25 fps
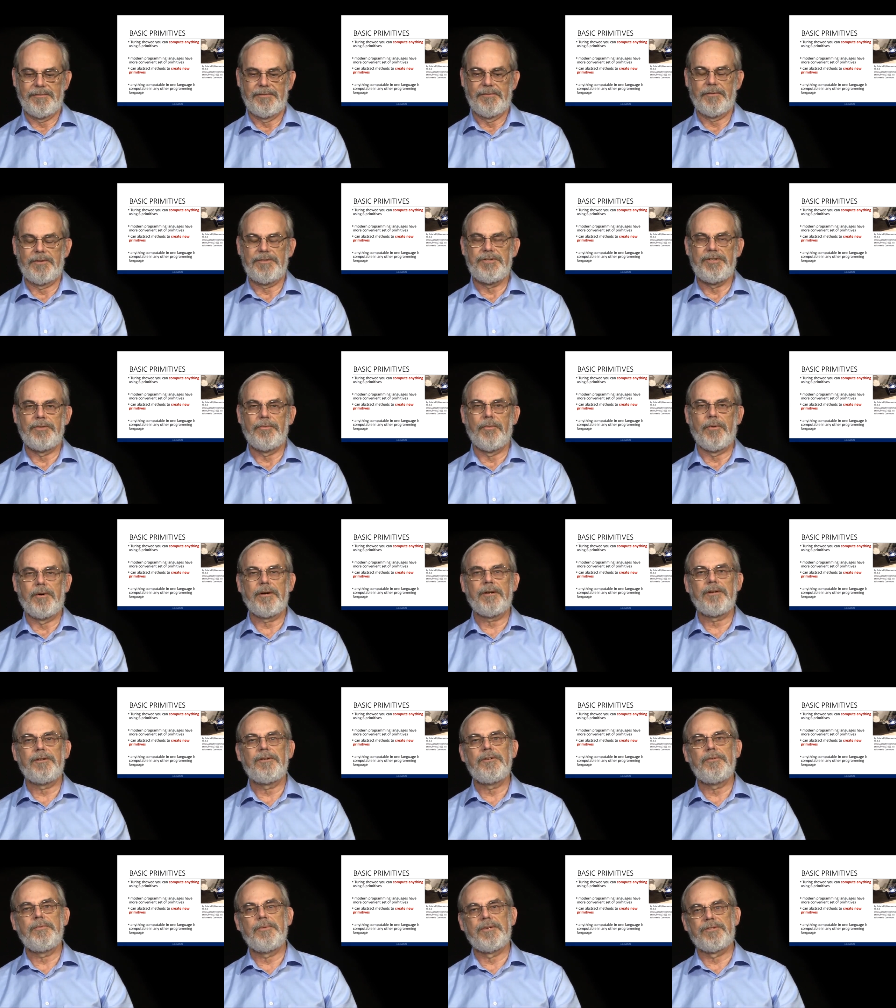What you want to
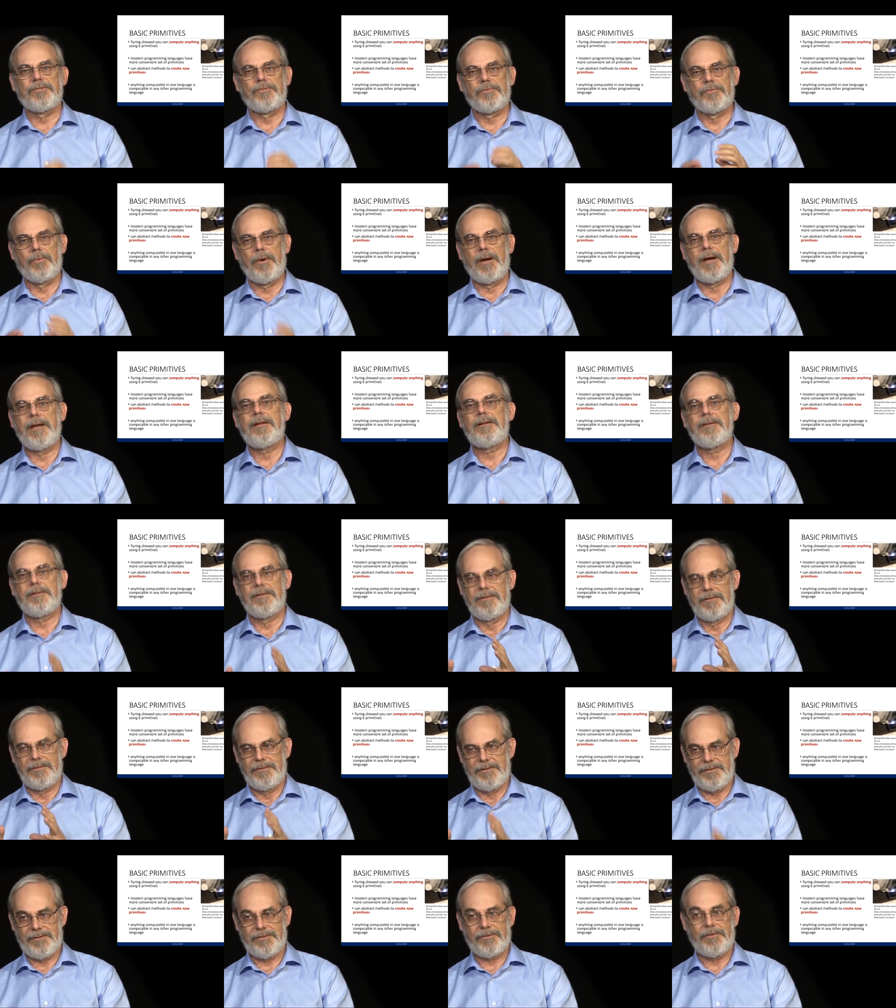do is write
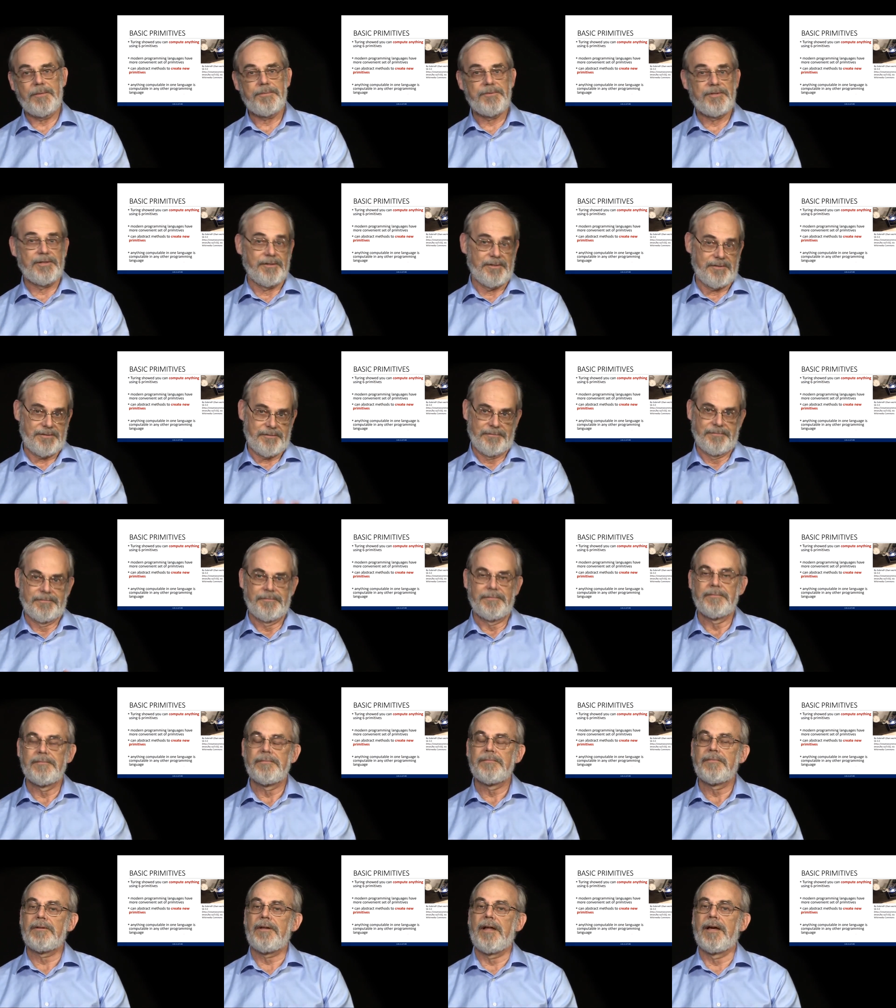descriptions,
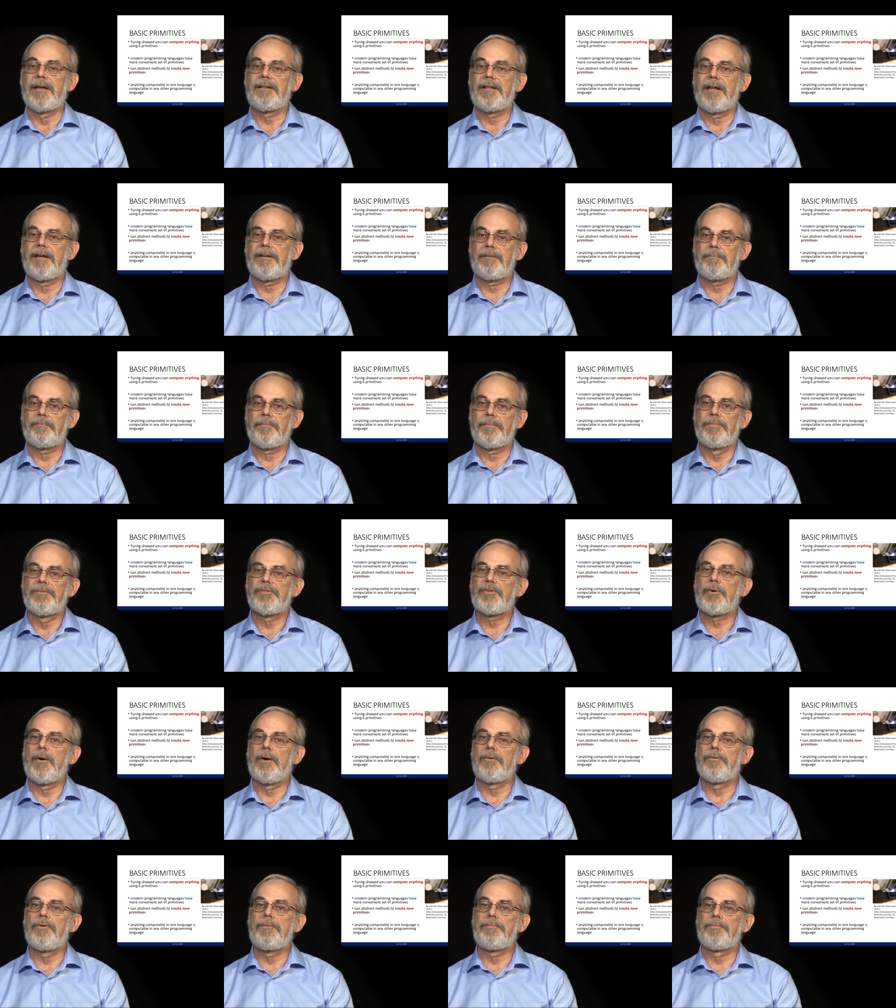like that
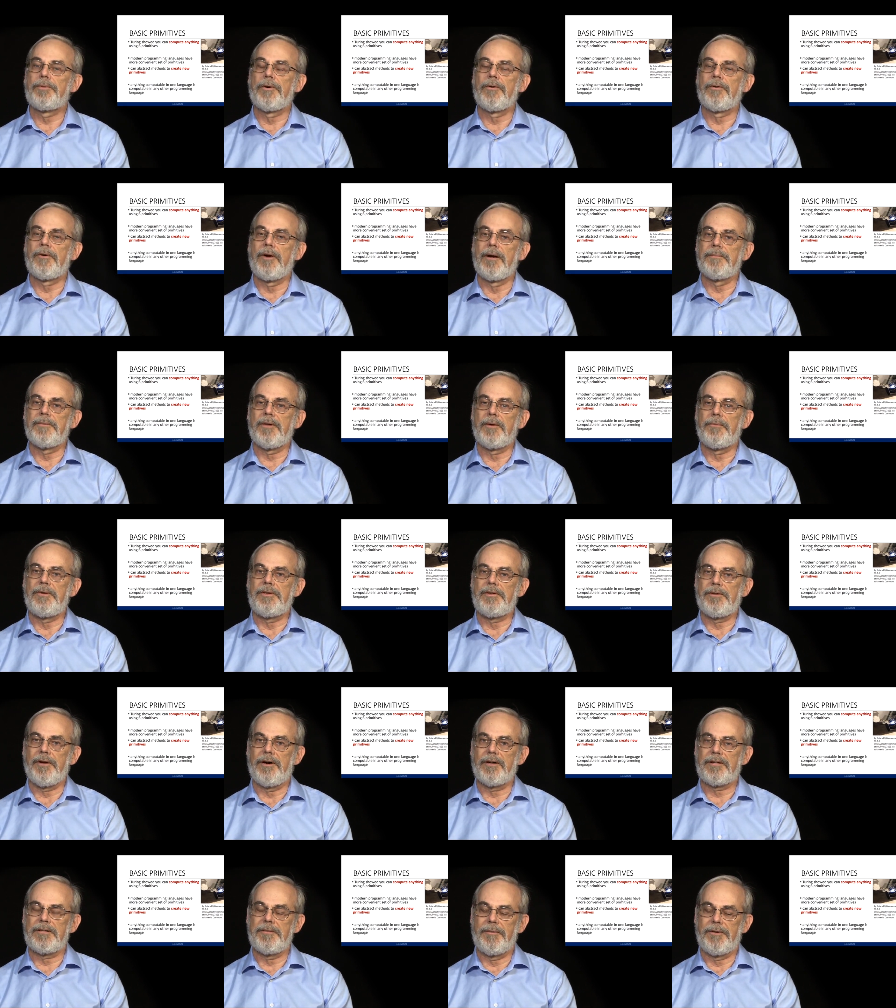square root program that we
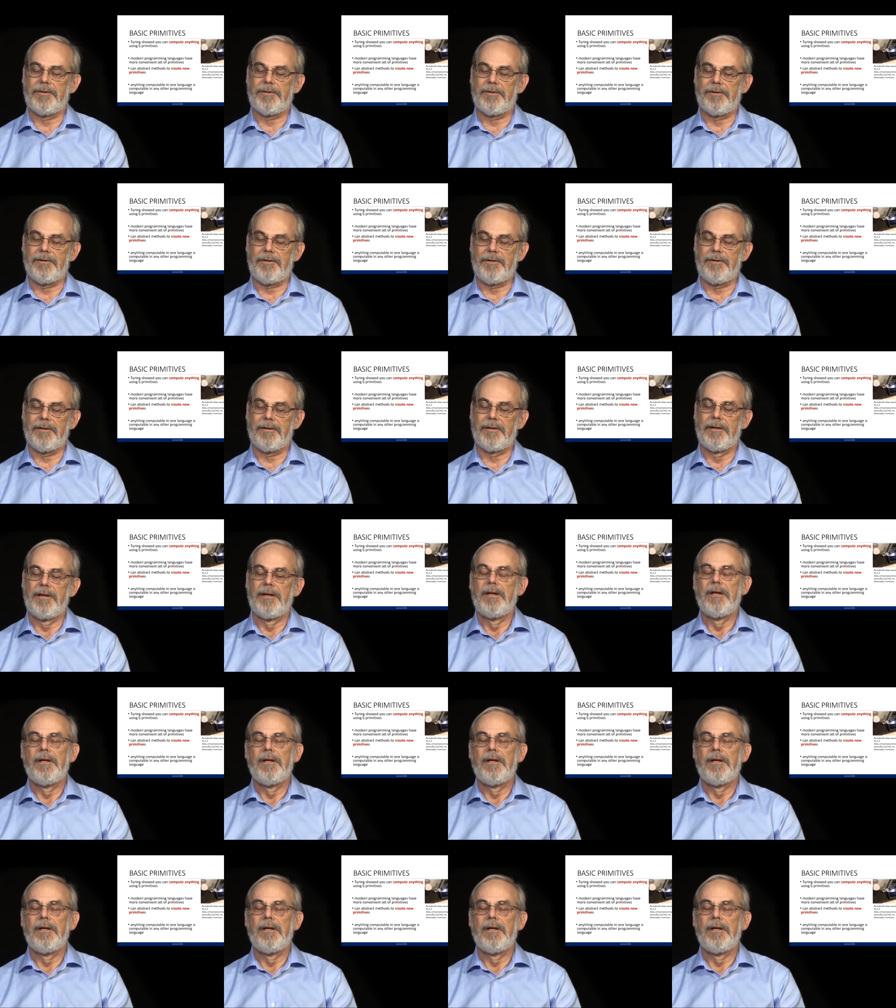talked about earlier,